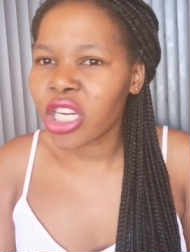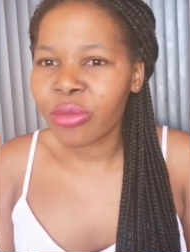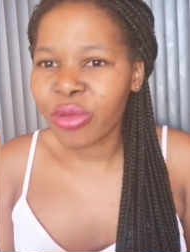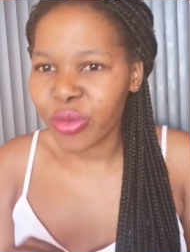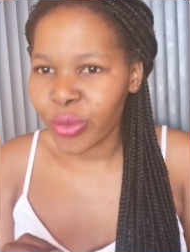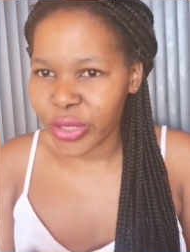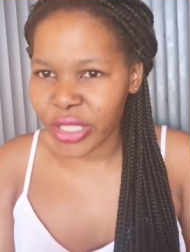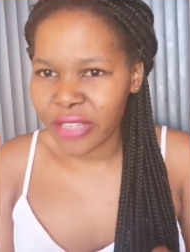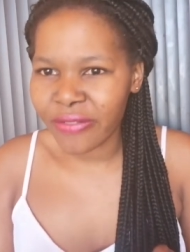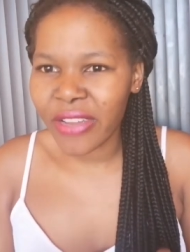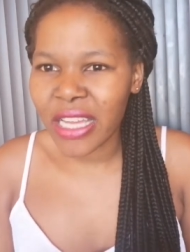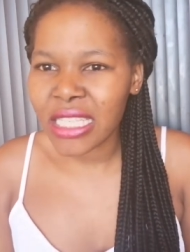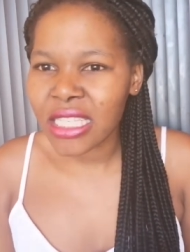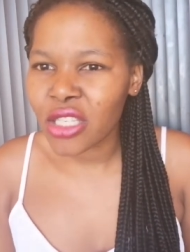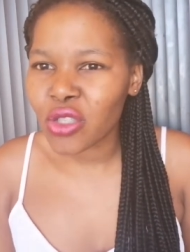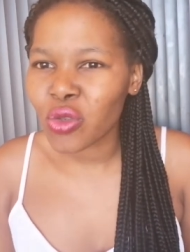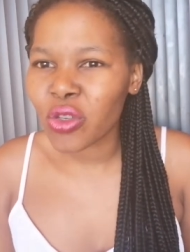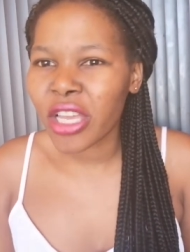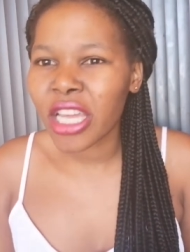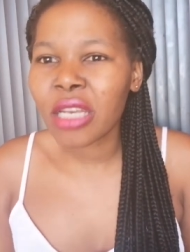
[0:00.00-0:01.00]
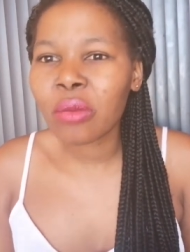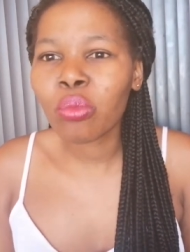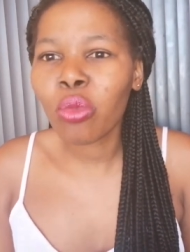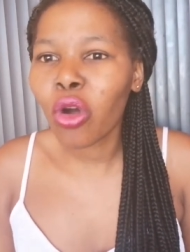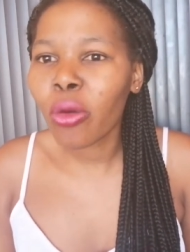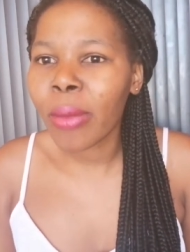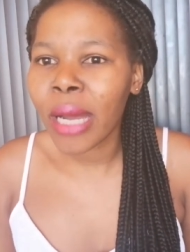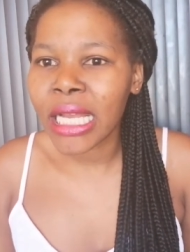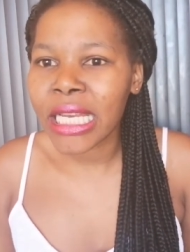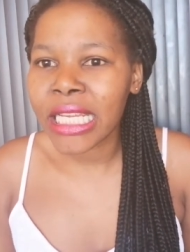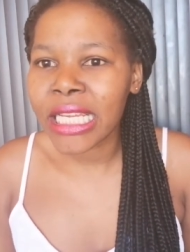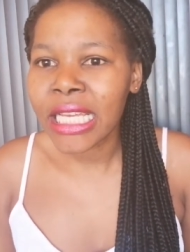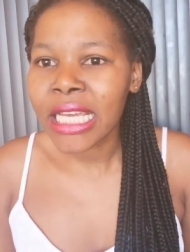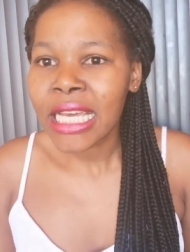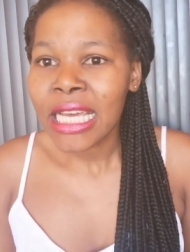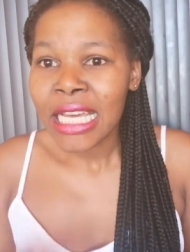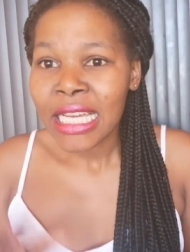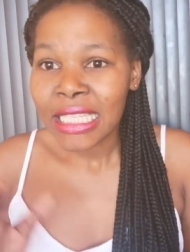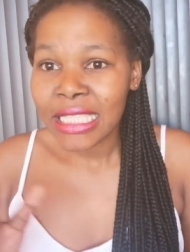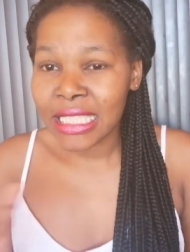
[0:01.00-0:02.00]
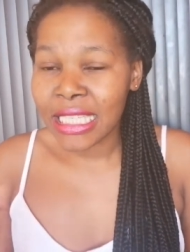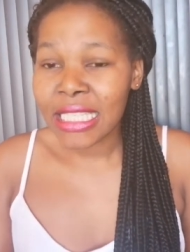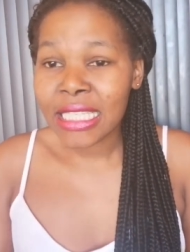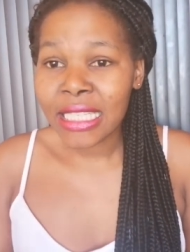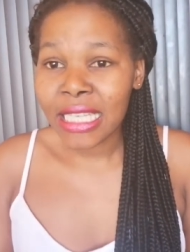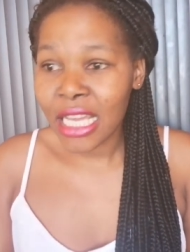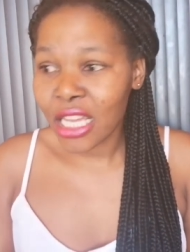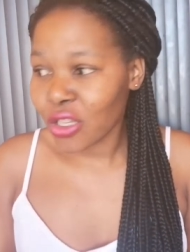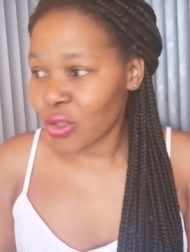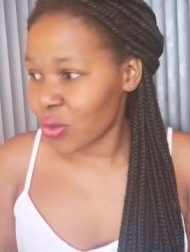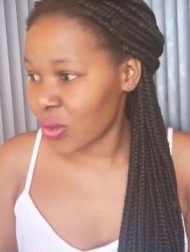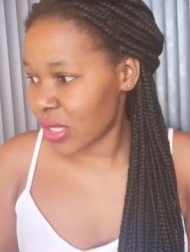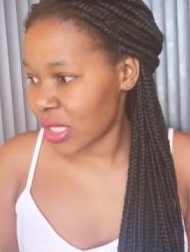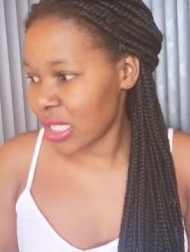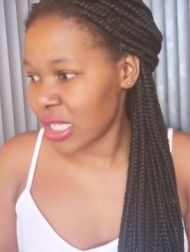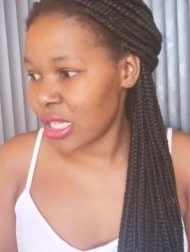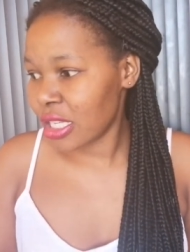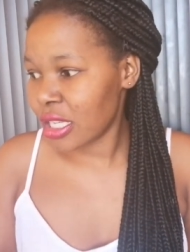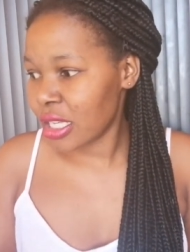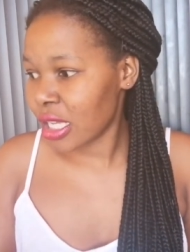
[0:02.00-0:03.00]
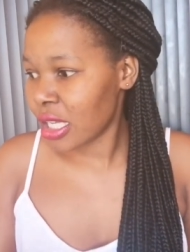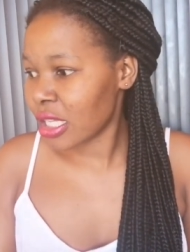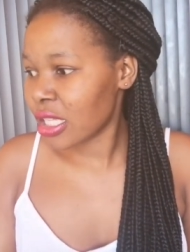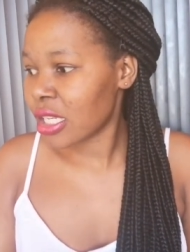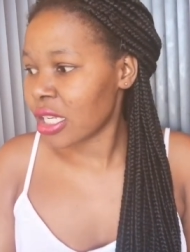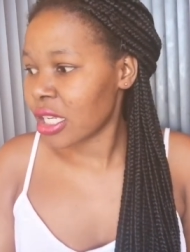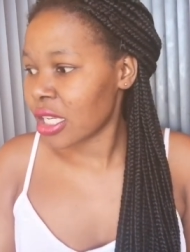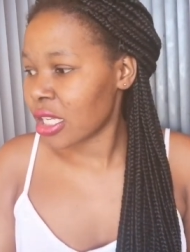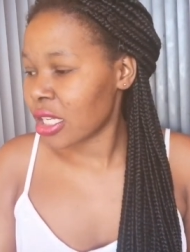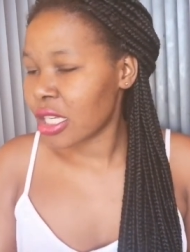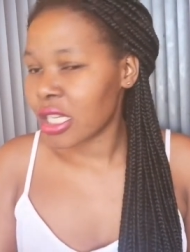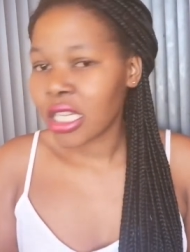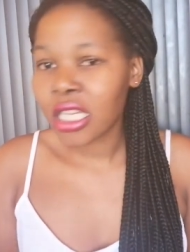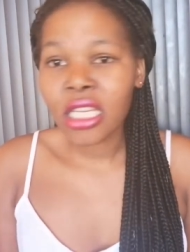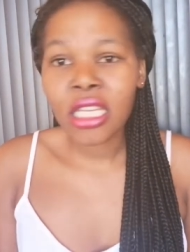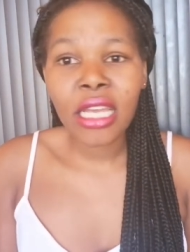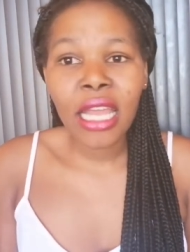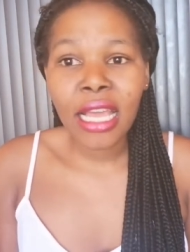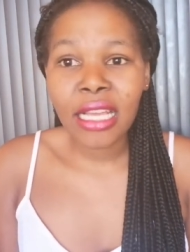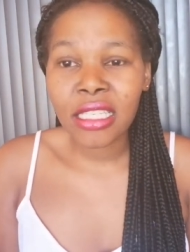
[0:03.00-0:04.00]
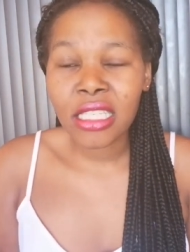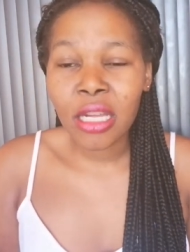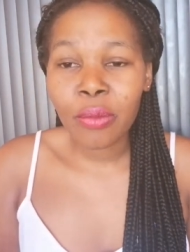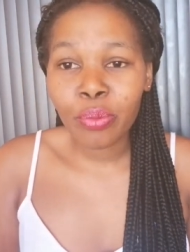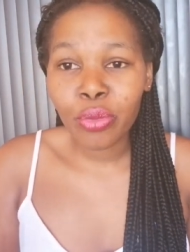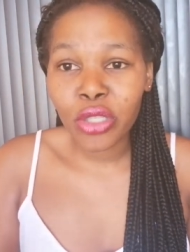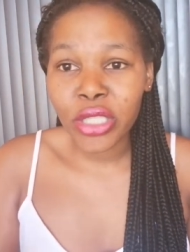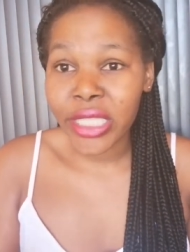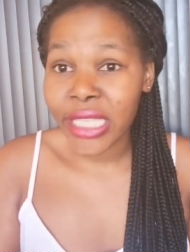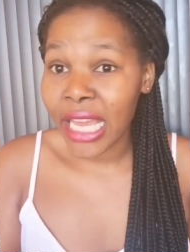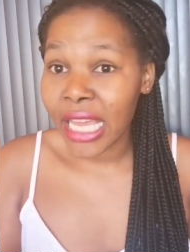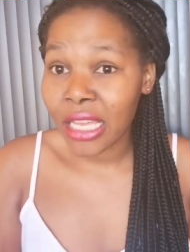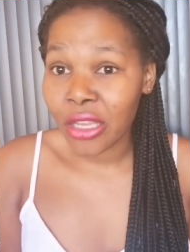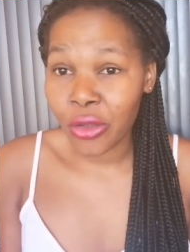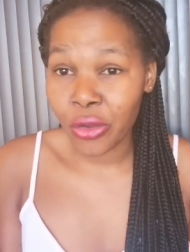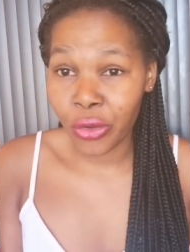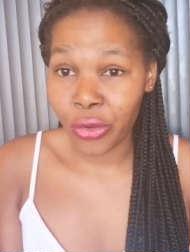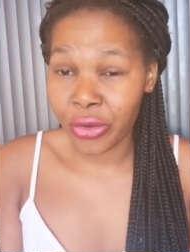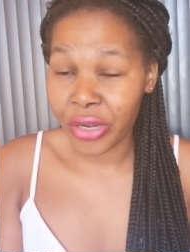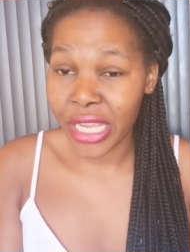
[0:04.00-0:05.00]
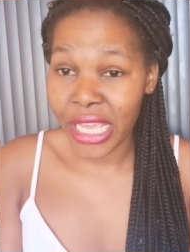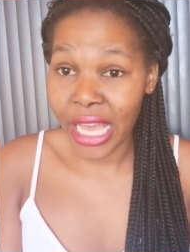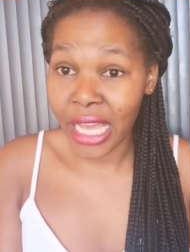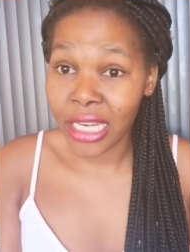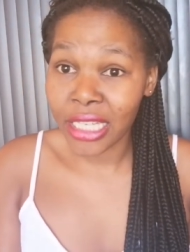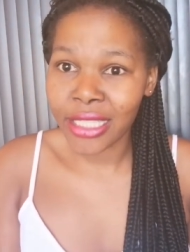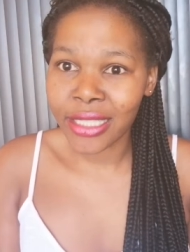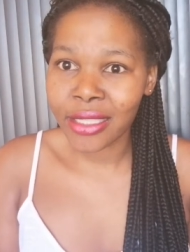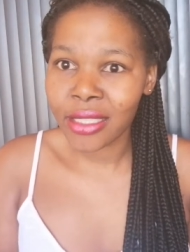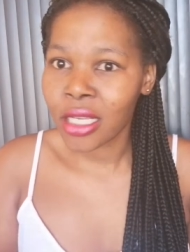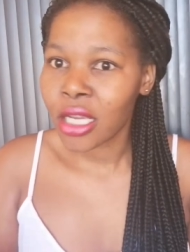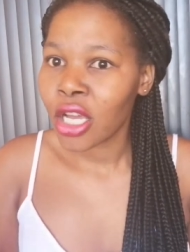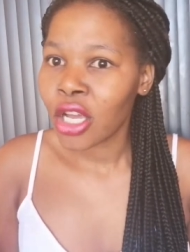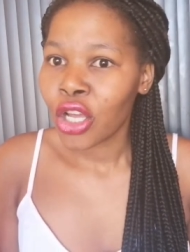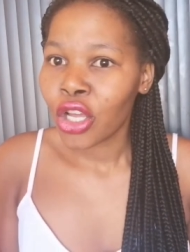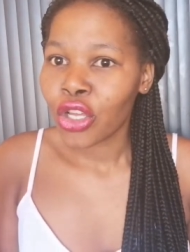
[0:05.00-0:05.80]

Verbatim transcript: going to be motivated to get more money. Just like you see in, in, in examples like your Rihanna's,